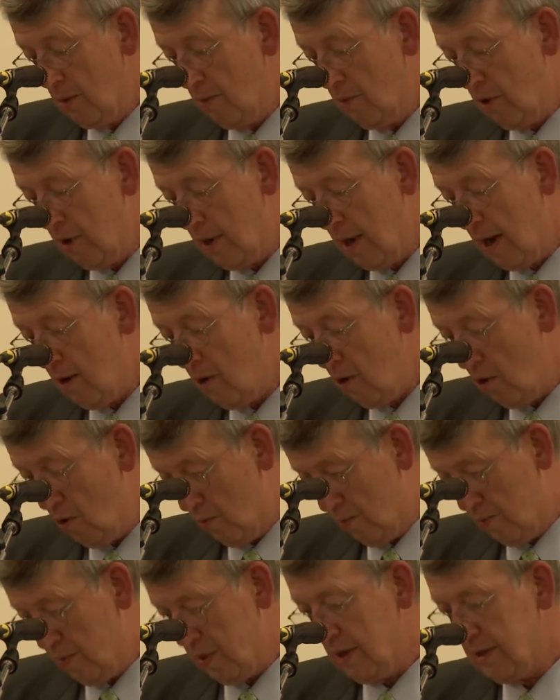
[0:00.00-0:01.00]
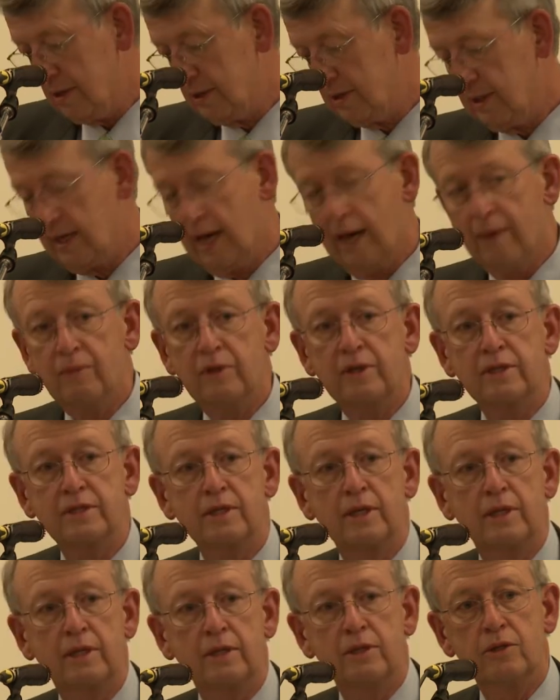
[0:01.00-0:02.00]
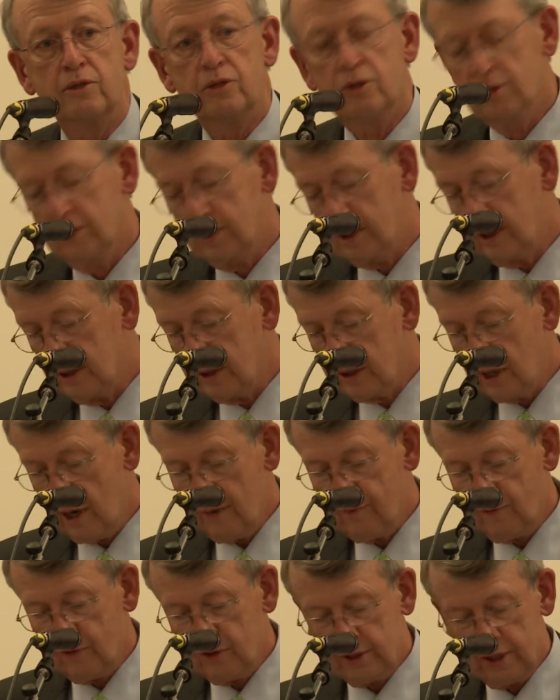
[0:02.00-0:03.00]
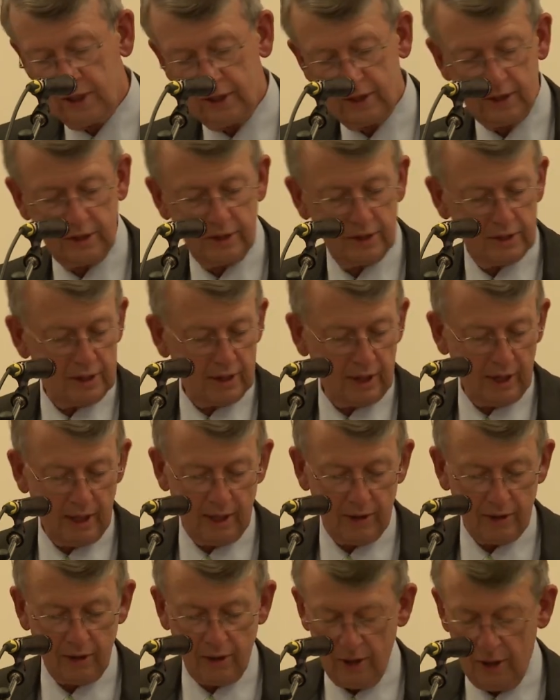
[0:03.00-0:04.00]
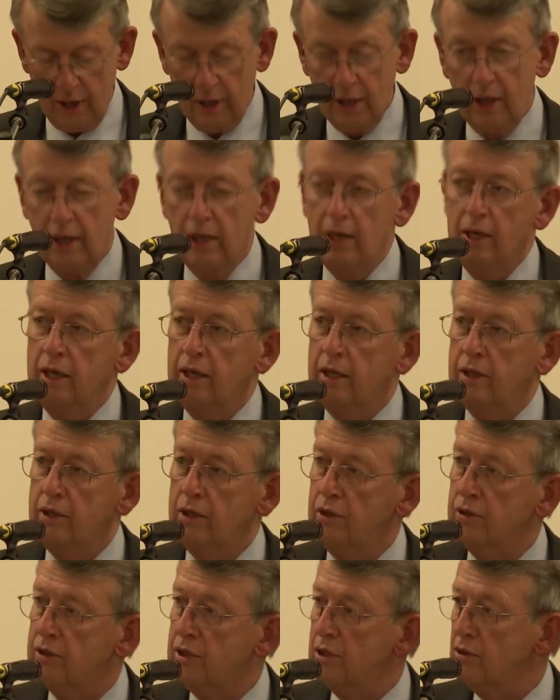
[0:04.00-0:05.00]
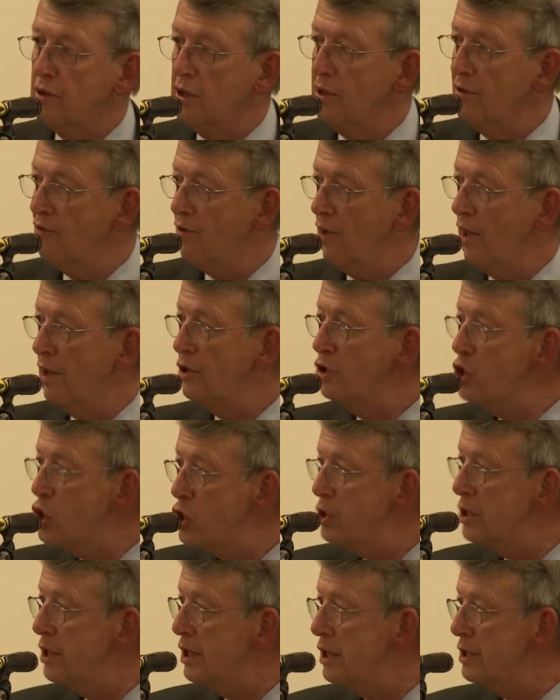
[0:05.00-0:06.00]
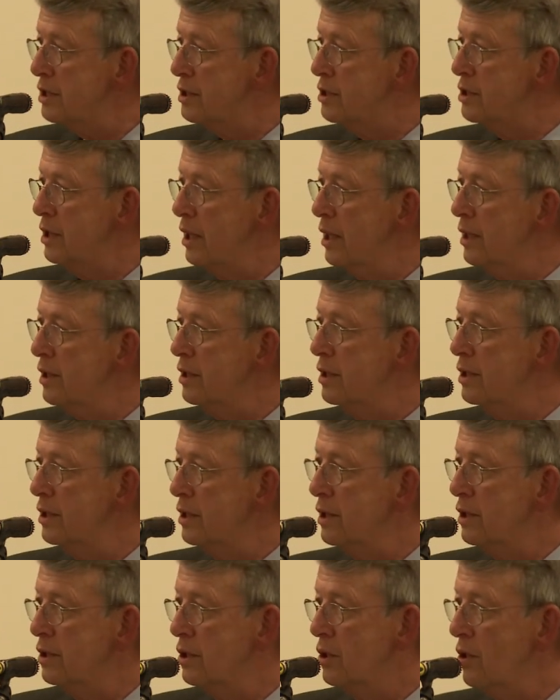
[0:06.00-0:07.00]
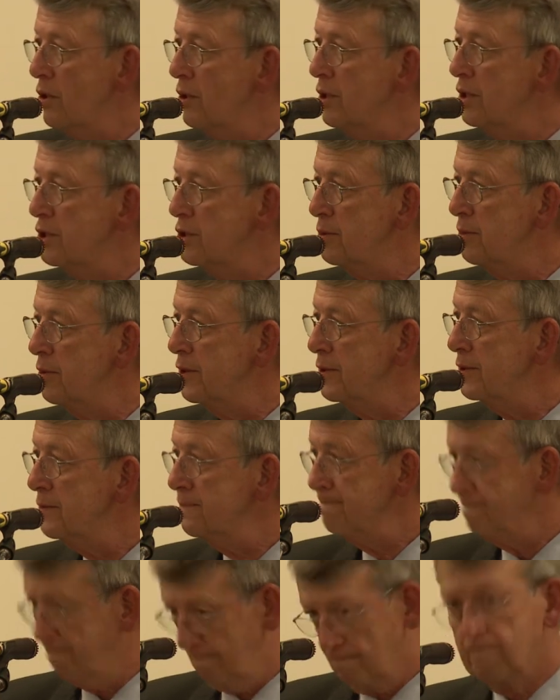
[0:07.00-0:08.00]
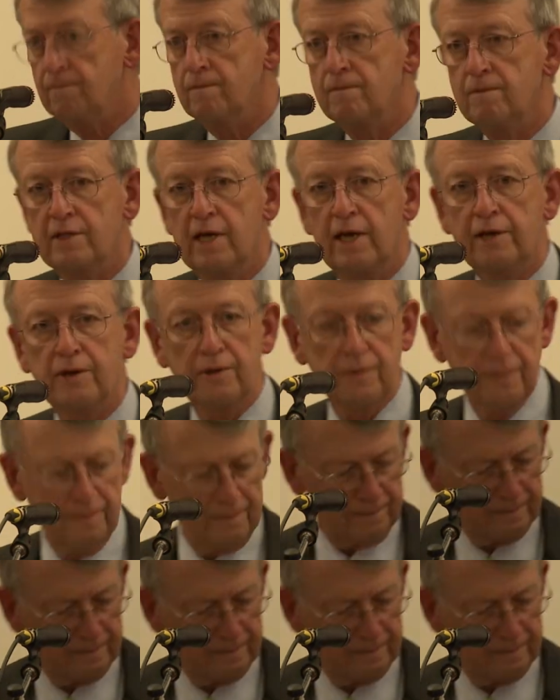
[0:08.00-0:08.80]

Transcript: but I hope, as Dabney said, you use these conversations together and you too can find your niche and encouragement. Thank you.